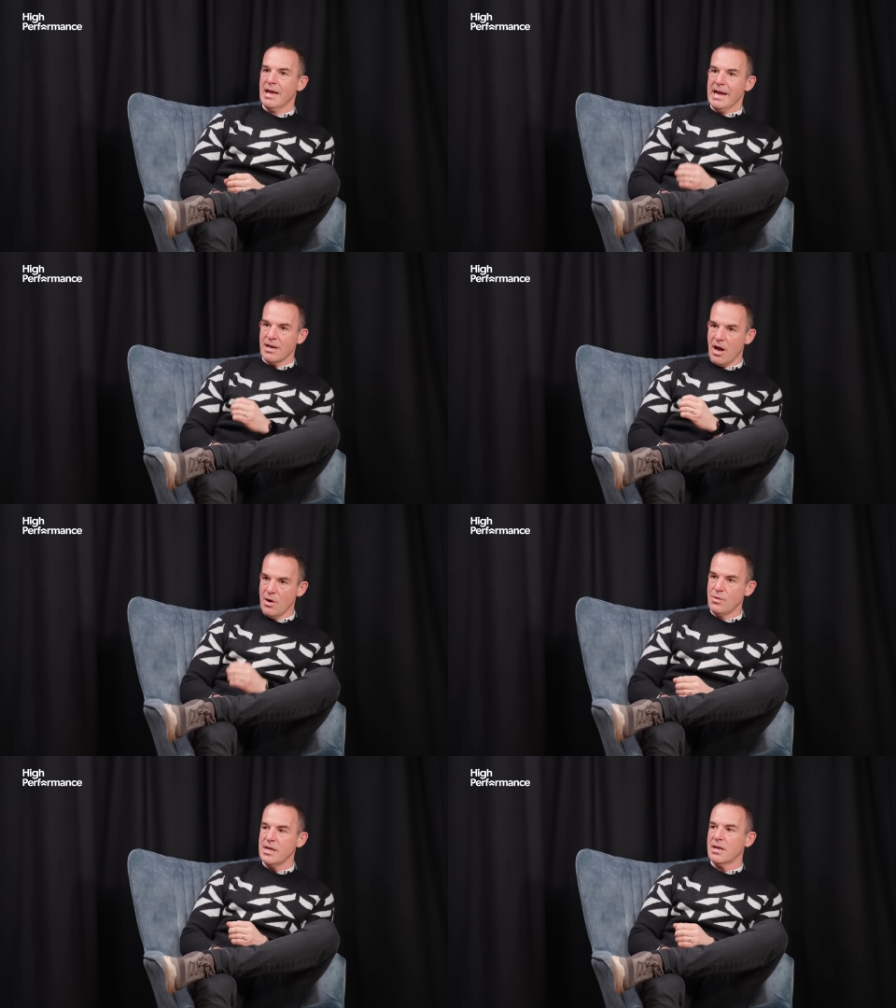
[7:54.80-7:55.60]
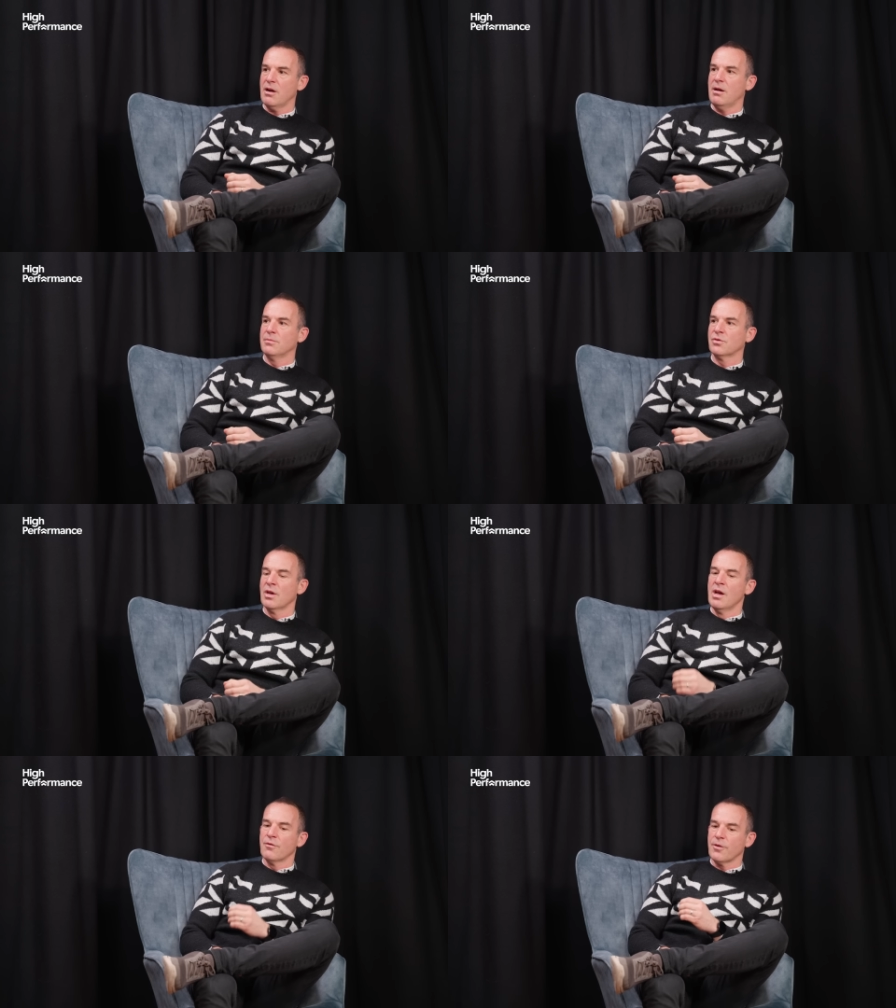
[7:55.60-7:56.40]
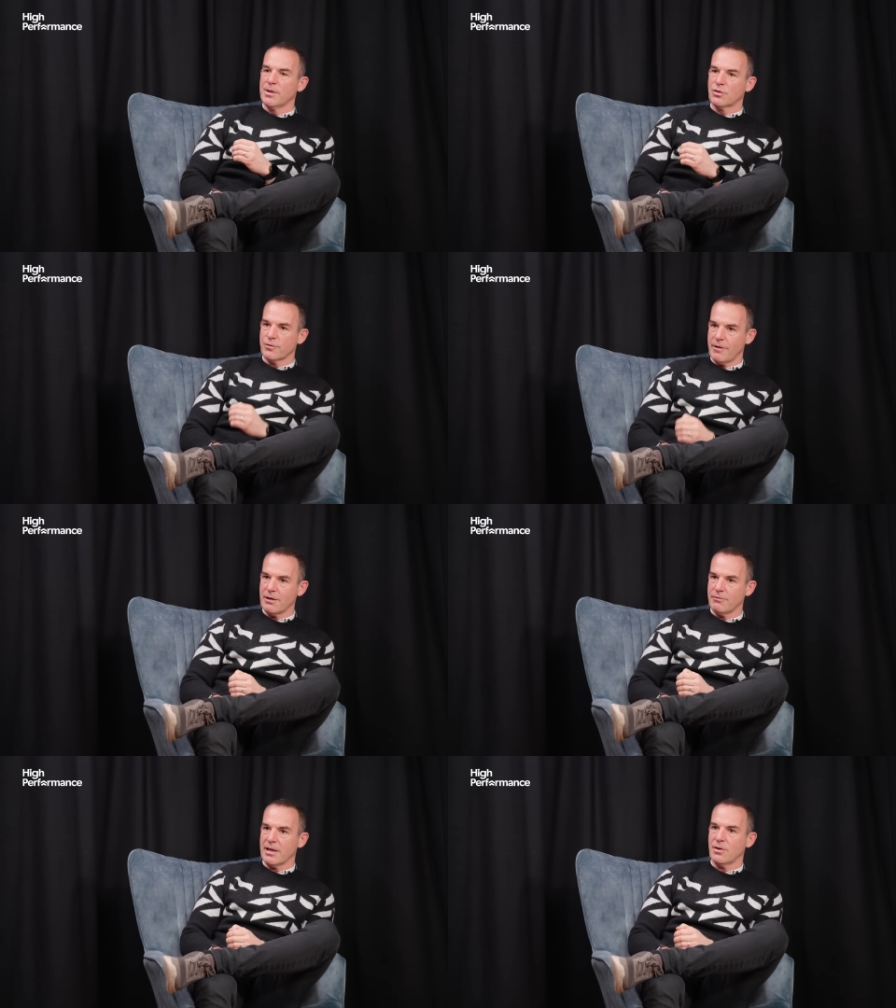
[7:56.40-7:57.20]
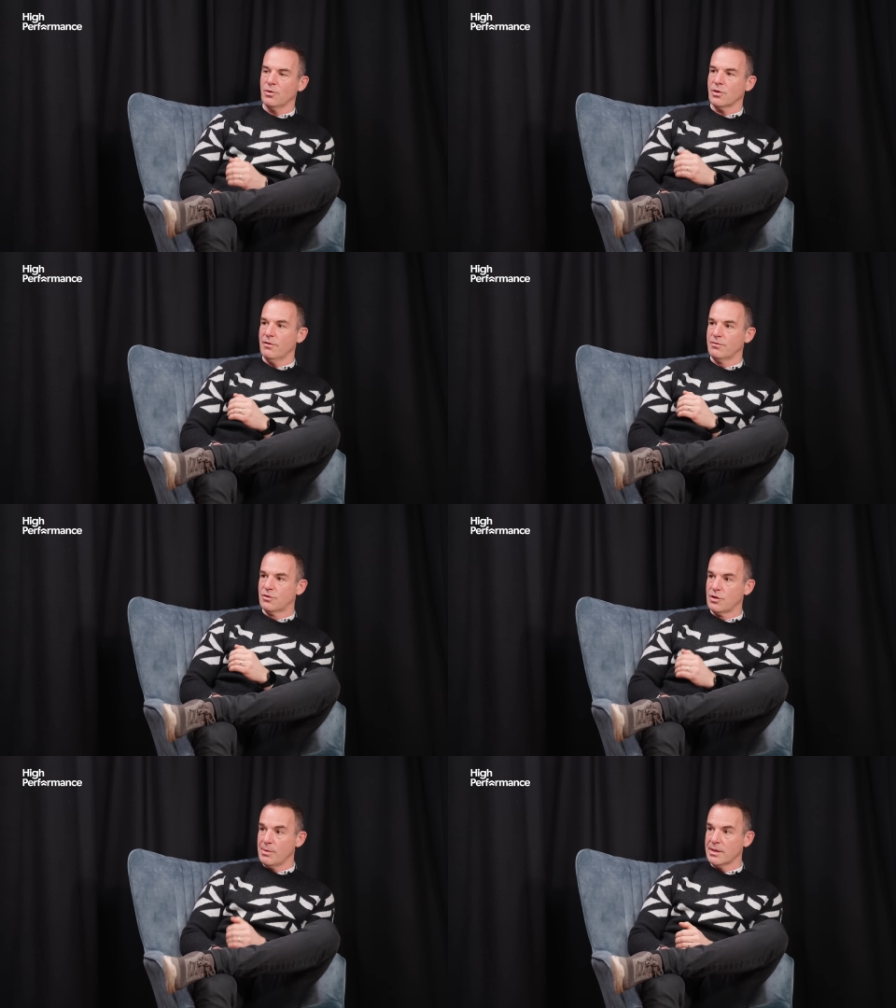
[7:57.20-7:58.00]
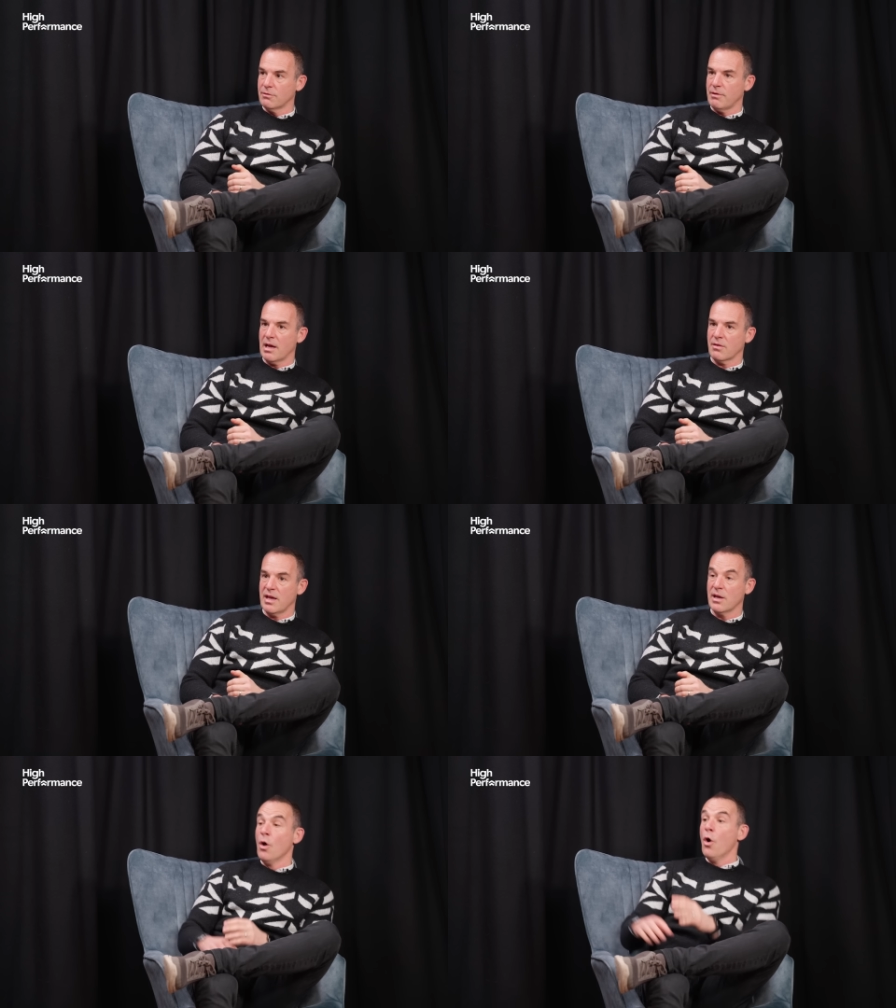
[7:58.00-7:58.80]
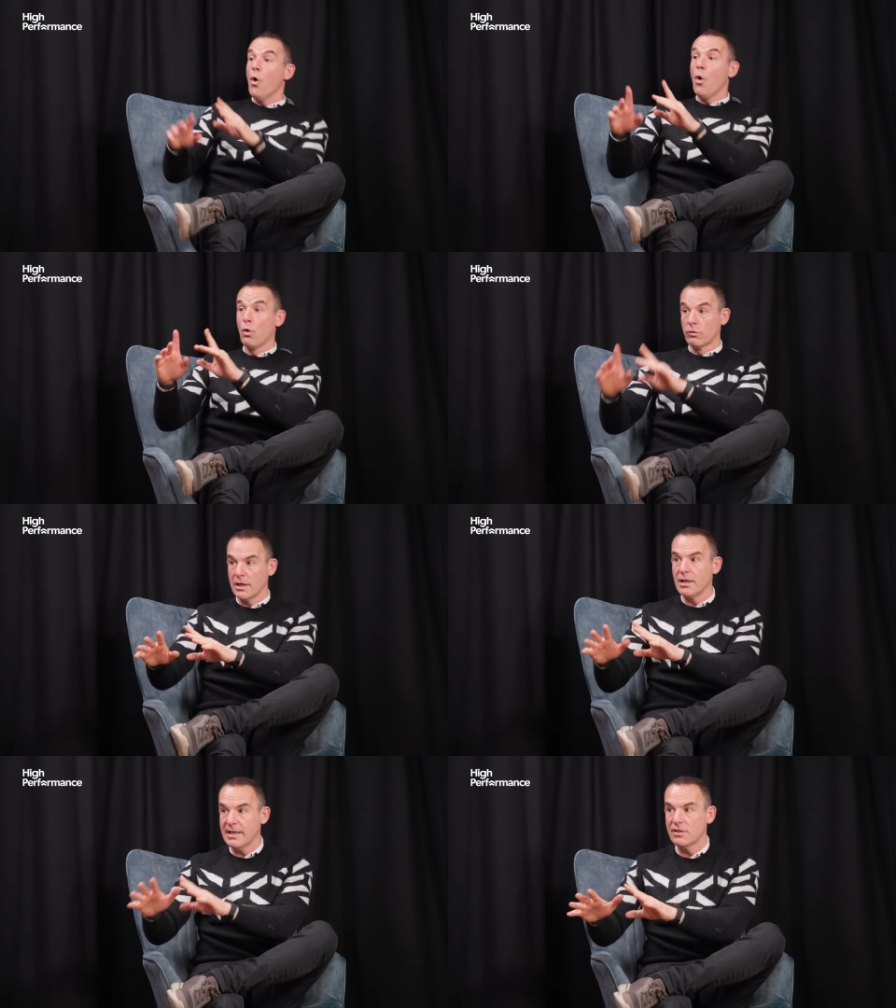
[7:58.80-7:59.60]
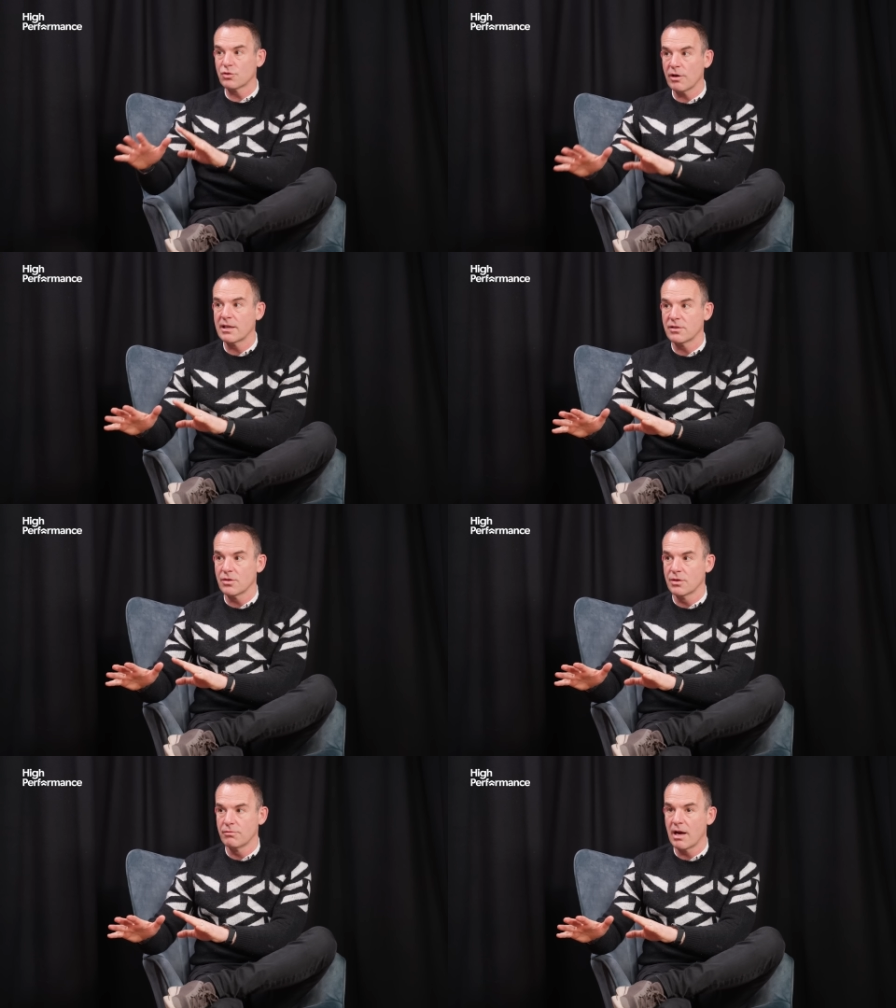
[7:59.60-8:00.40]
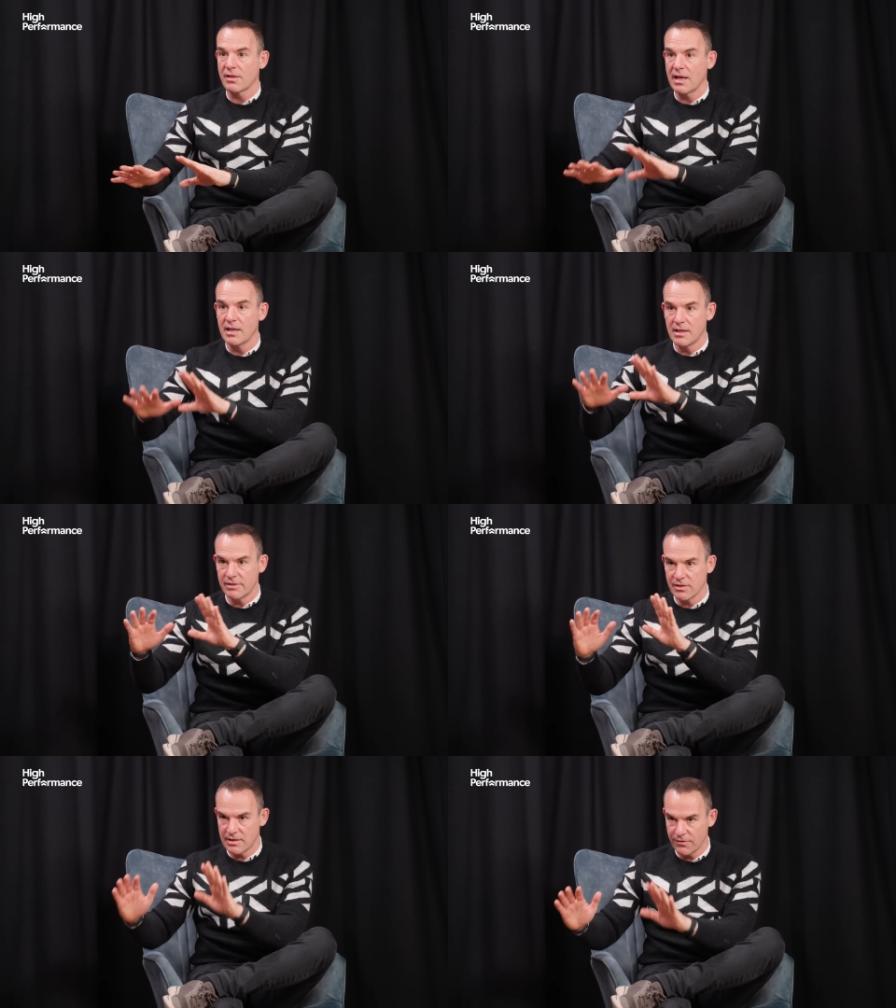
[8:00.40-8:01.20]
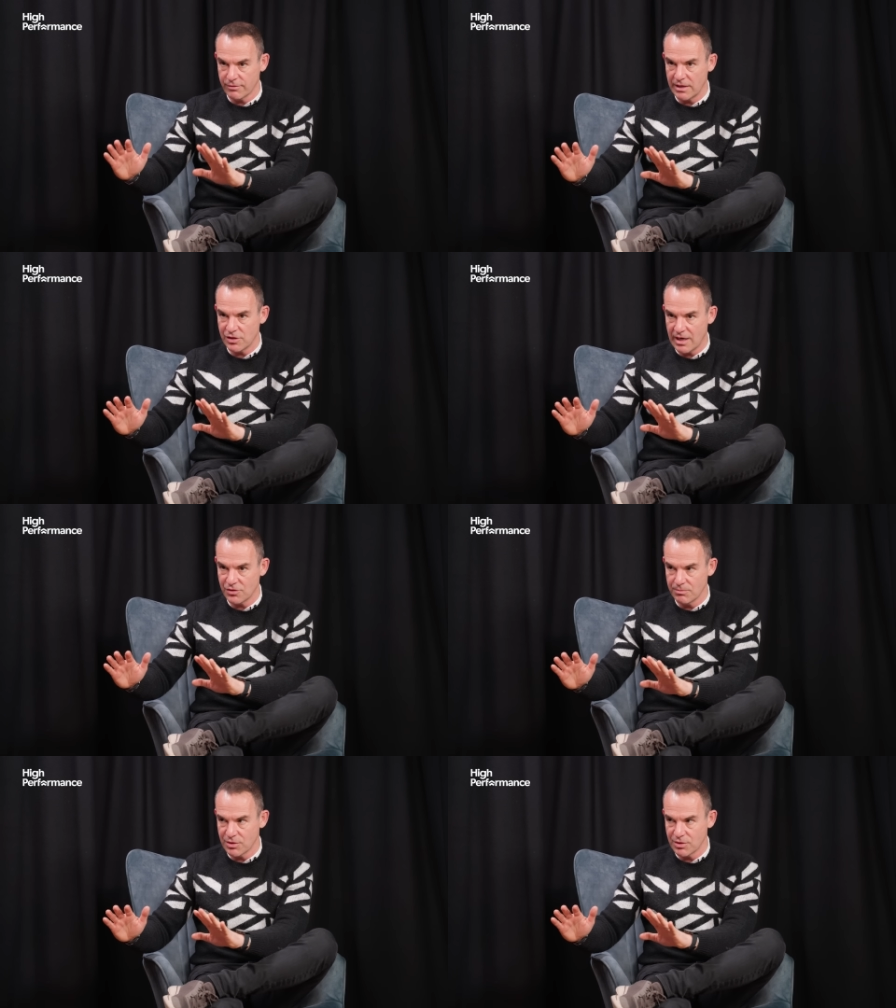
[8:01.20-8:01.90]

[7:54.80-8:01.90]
It only comes from a track record of doing the right thing or at least trying to do the right thing. And there is a differentiation